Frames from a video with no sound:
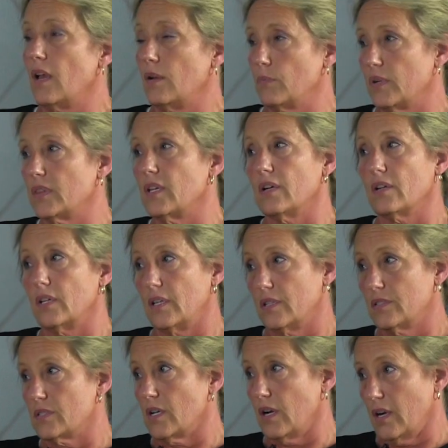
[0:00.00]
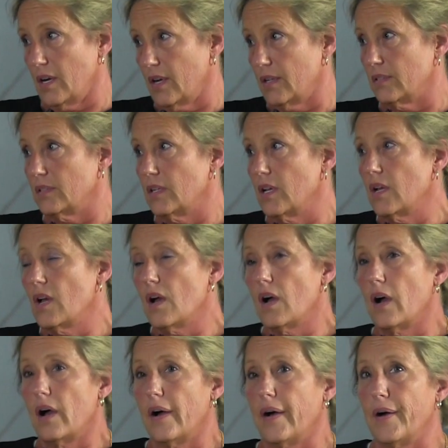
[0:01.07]
and what their needs are.
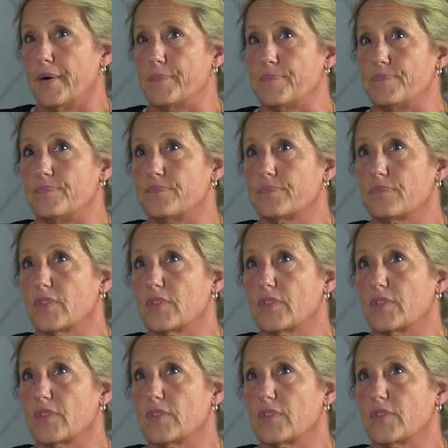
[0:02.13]
Um,